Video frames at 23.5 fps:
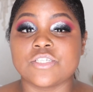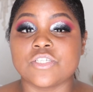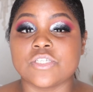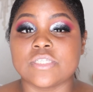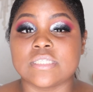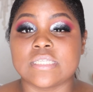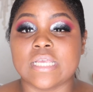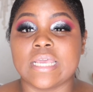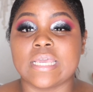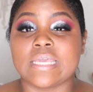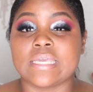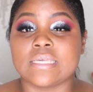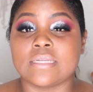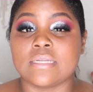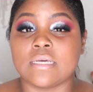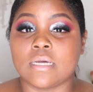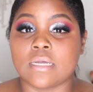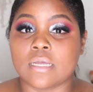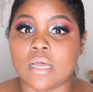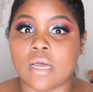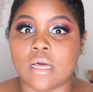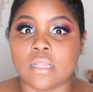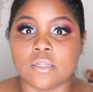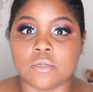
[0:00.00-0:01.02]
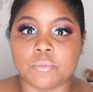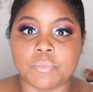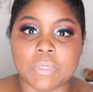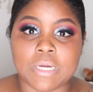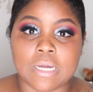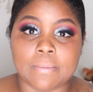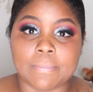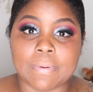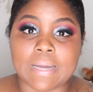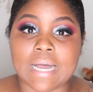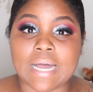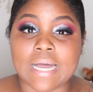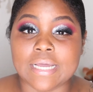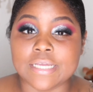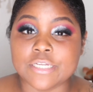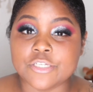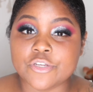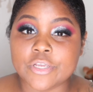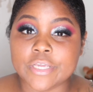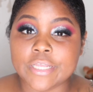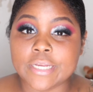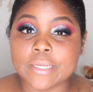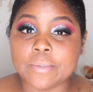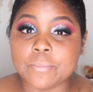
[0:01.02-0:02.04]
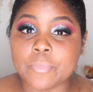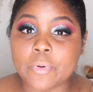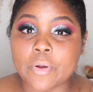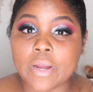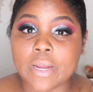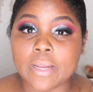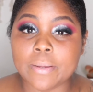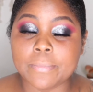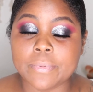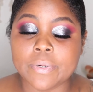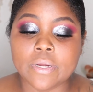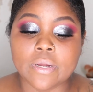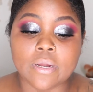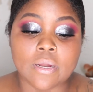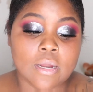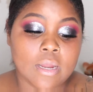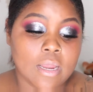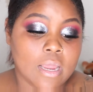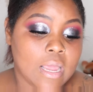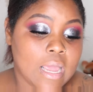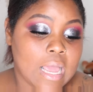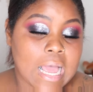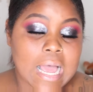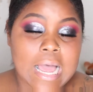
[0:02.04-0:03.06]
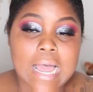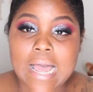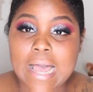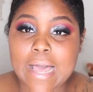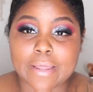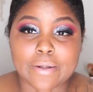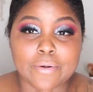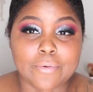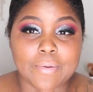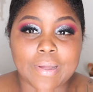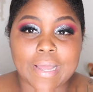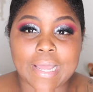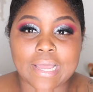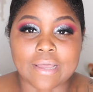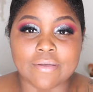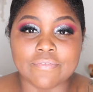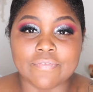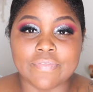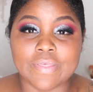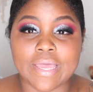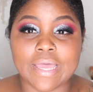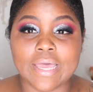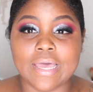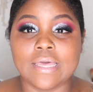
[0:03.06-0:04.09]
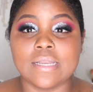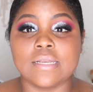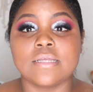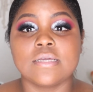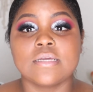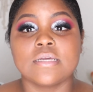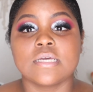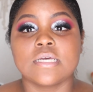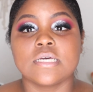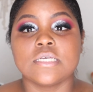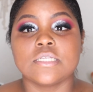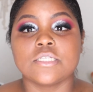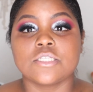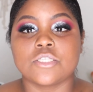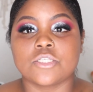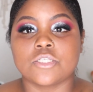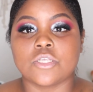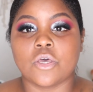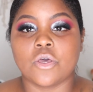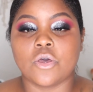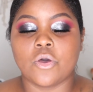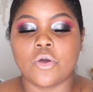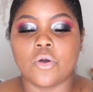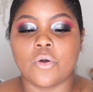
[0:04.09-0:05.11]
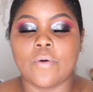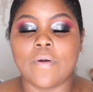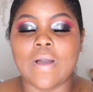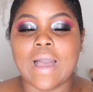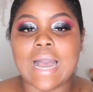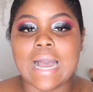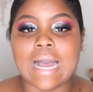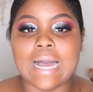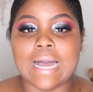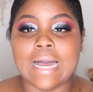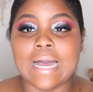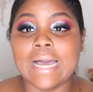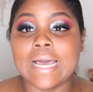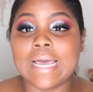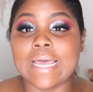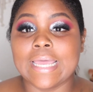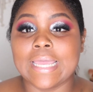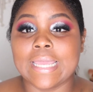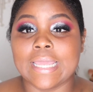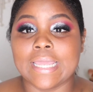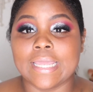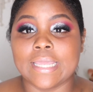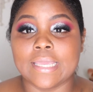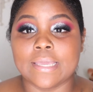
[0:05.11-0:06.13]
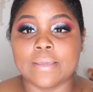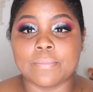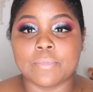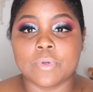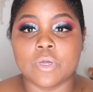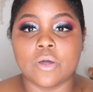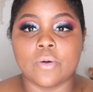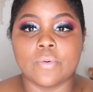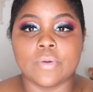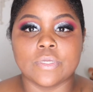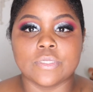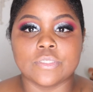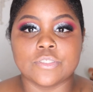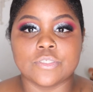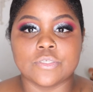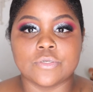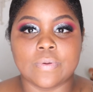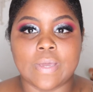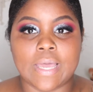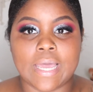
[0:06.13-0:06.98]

she's taken a ColourPop hydrating primer. I don't have that. So I am going to